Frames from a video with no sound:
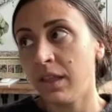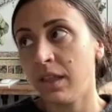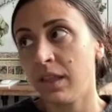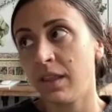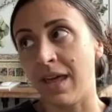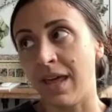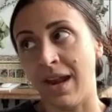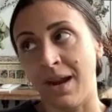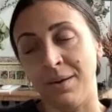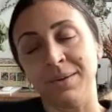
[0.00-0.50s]

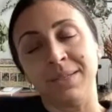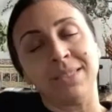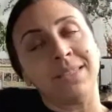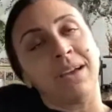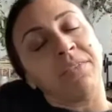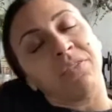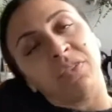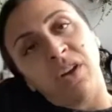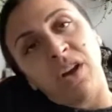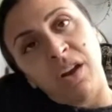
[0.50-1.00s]
that I was
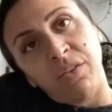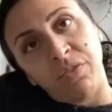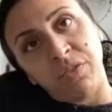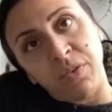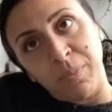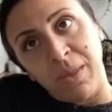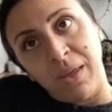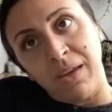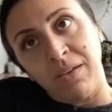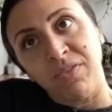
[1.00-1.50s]
suffering
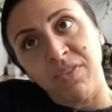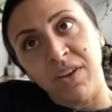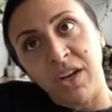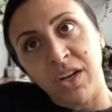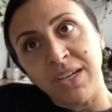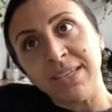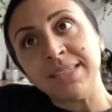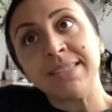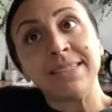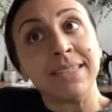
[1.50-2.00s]
from like
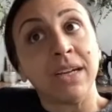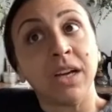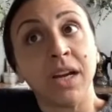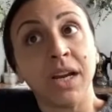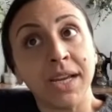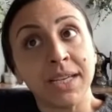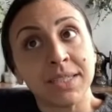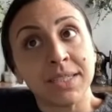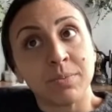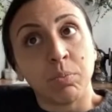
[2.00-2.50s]
very
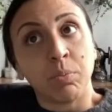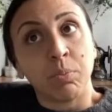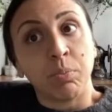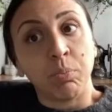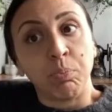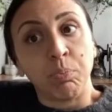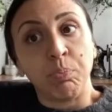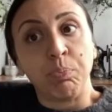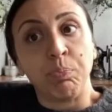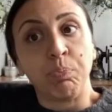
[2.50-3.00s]
serious
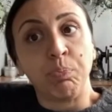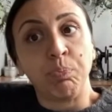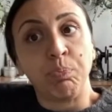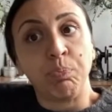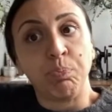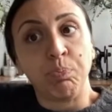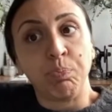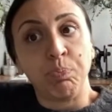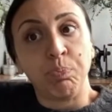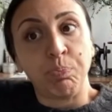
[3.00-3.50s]

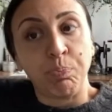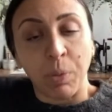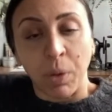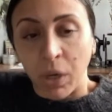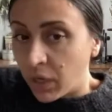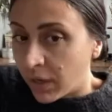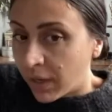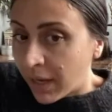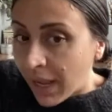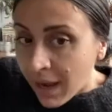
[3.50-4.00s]

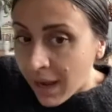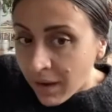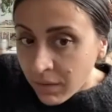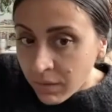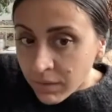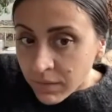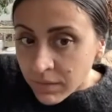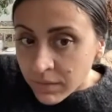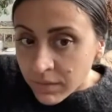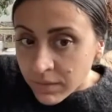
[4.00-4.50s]
burnout.
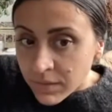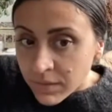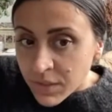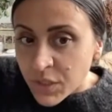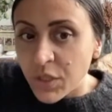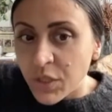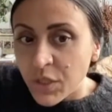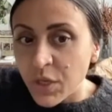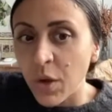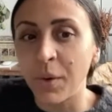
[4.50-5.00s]

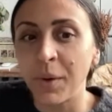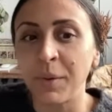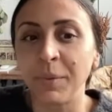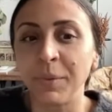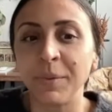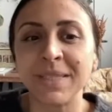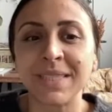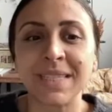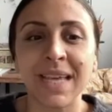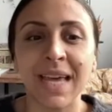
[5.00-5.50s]
So it
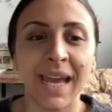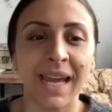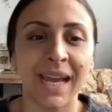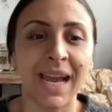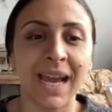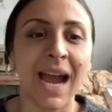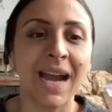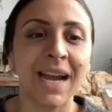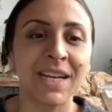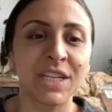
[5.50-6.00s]
was like,
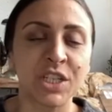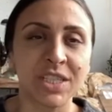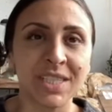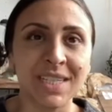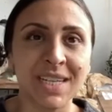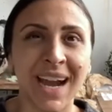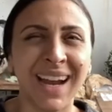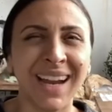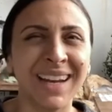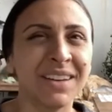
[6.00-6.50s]
I just
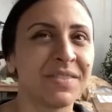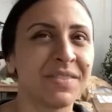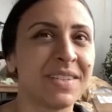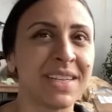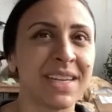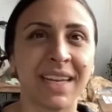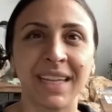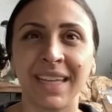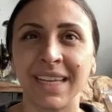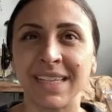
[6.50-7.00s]
kind of
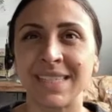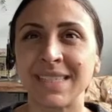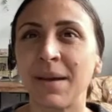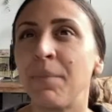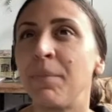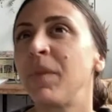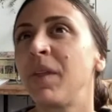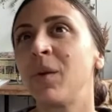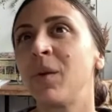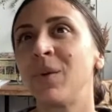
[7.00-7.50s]
did like,
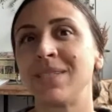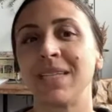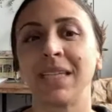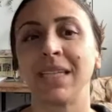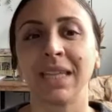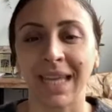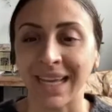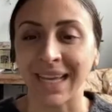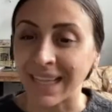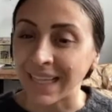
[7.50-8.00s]
something
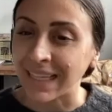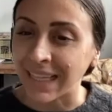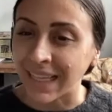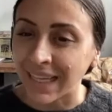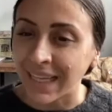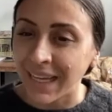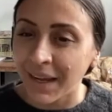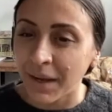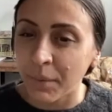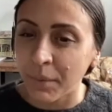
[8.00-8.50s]
wasn't like
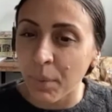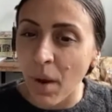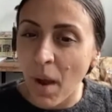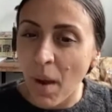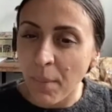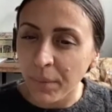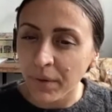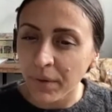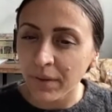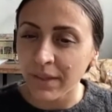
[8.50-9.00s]
clicking
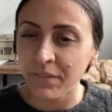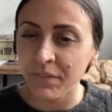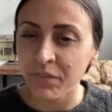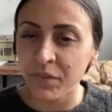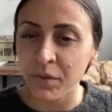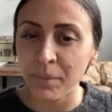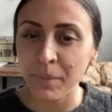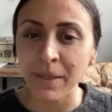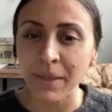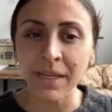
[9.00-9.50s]
properly
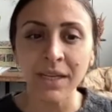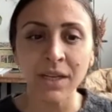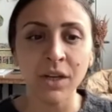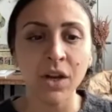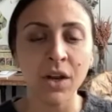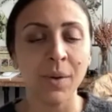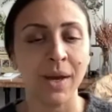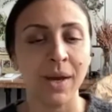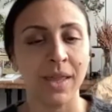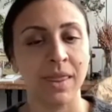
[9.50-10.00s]
for me.
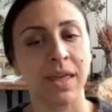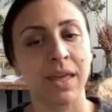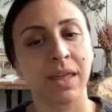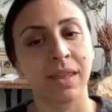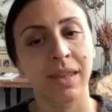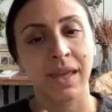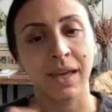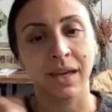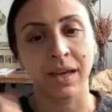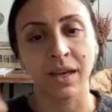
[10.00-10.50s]
I think
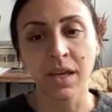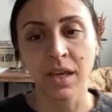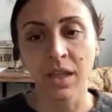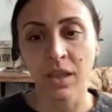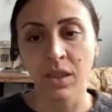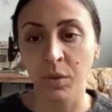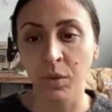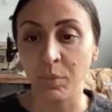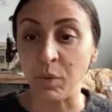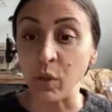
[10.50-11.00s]
like
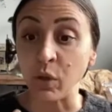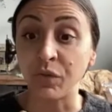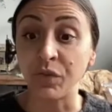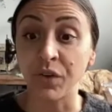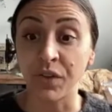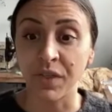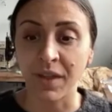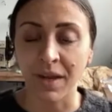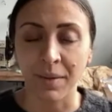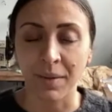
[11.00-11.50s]
the
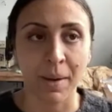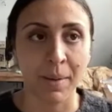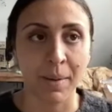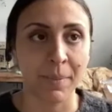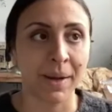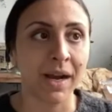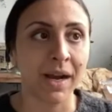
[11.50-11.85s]
beautiful thing about my